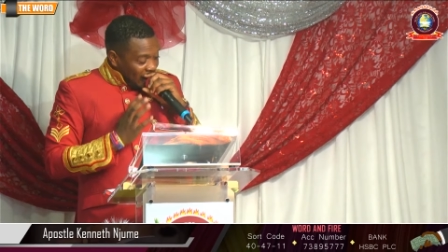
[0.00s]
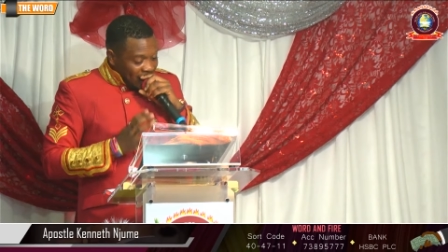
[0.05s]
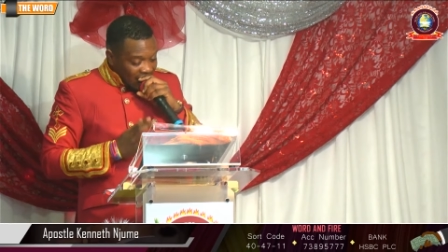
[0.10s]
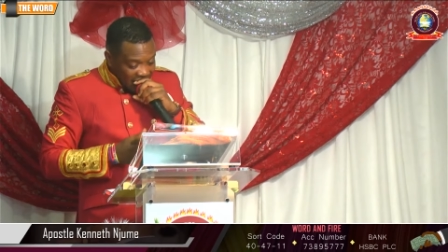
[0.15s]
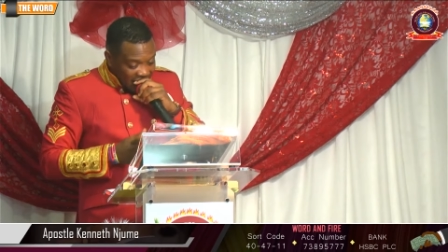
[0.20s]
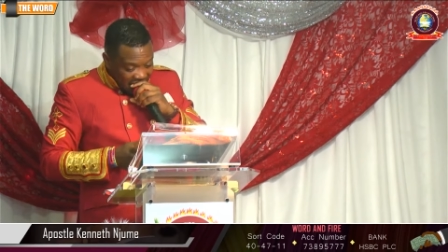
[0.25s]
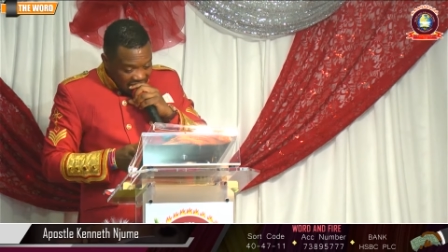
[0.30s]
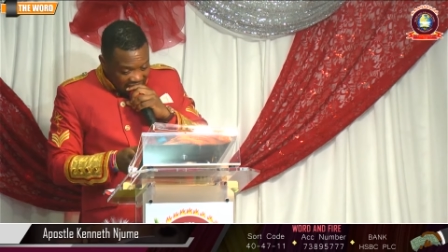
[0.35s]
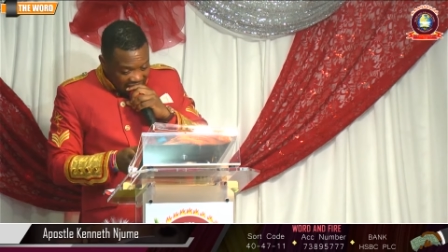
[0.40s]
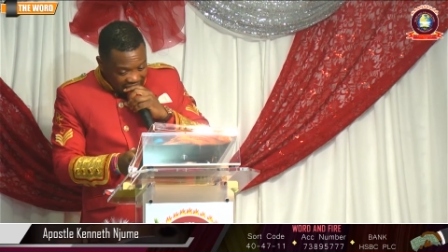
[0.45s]

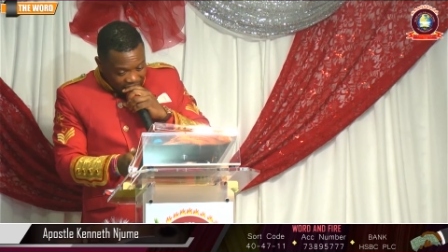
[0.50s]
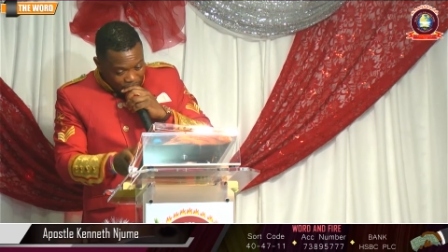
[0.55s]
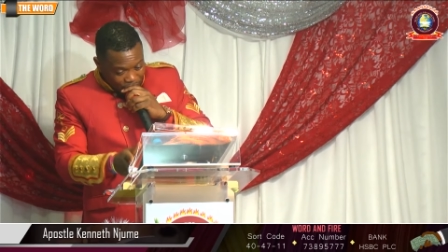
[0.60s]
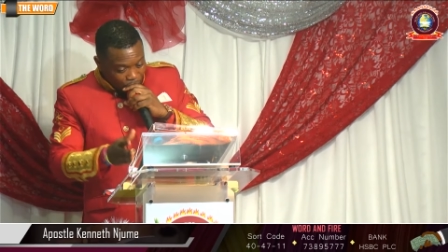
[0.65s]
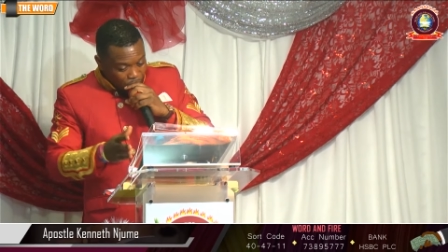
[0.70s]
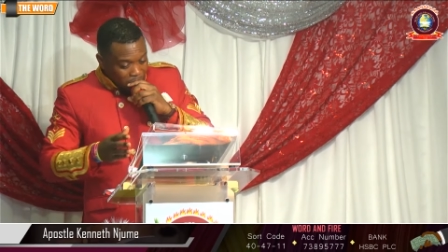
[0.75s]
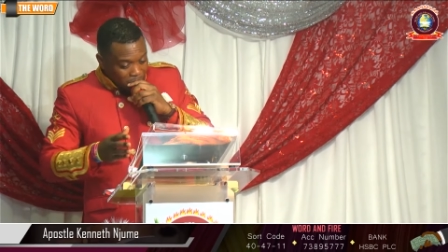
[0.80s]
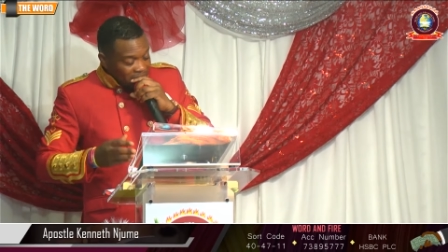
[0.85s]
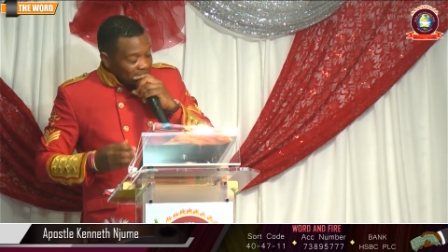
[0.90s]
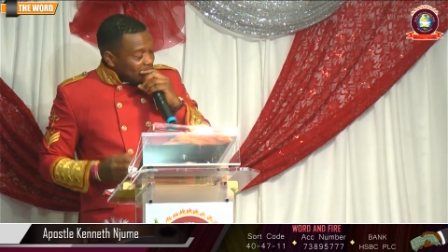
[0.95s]
and I carry
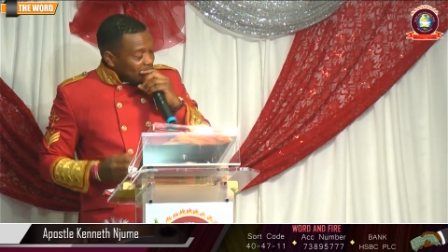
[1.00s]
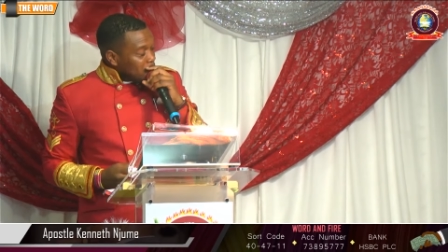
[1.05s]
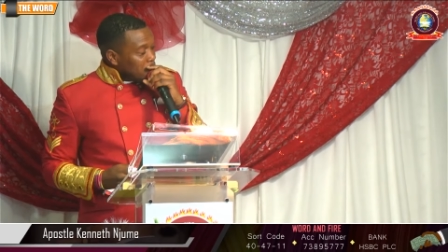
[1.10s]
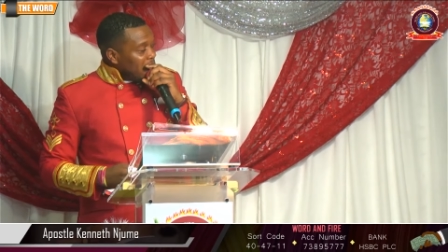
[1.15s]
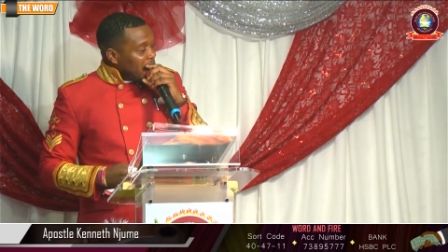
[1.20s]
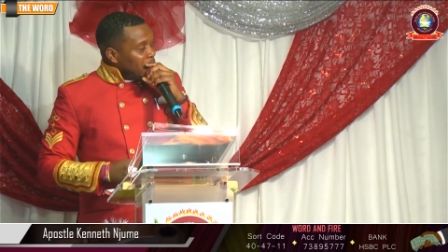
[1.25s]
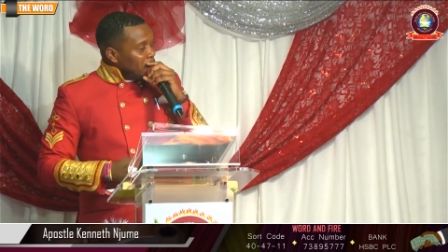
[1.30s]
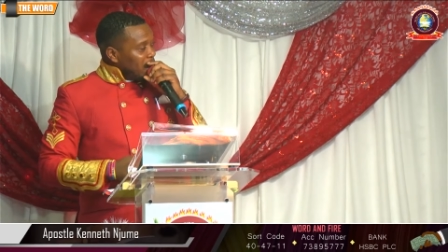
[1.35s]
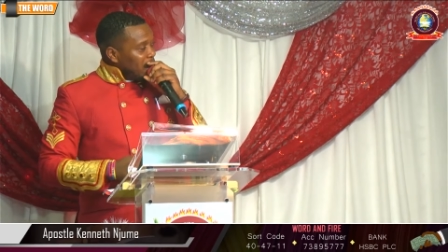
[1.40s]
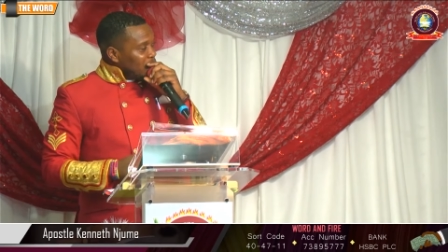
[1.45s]
on
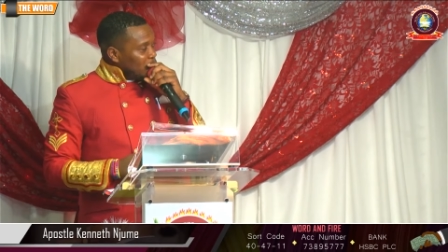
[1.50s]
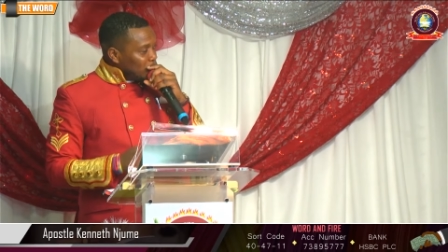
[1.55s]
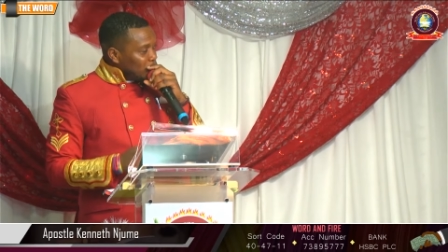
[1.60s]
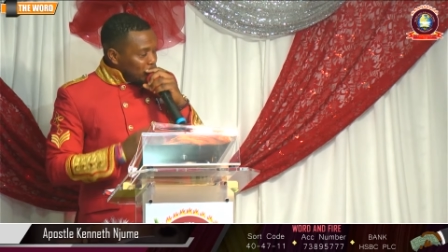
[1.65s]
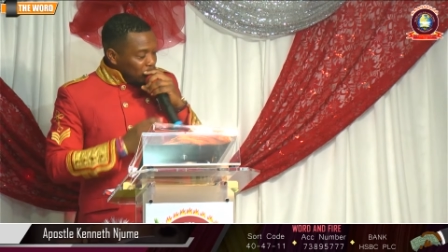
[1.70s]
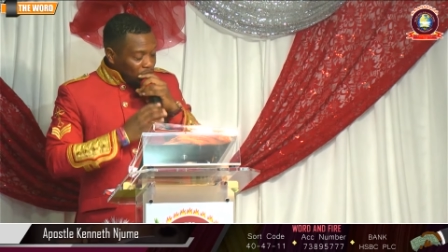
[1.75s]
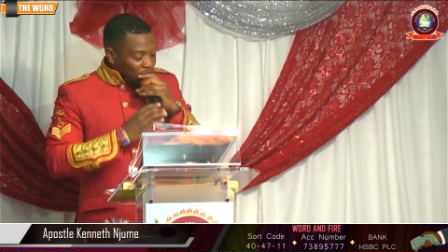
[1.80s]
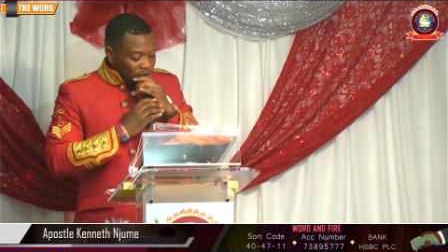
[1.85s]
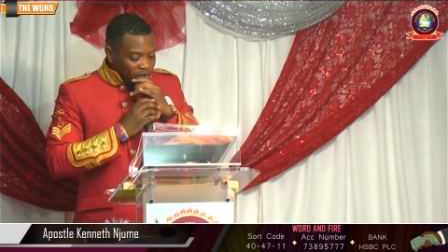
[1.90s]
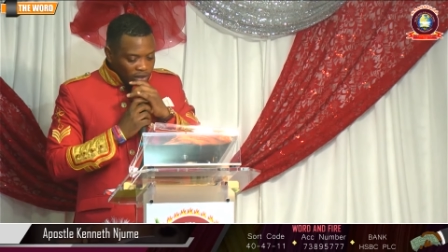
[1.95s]
my
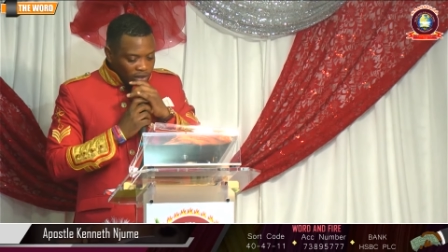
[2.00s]
notes.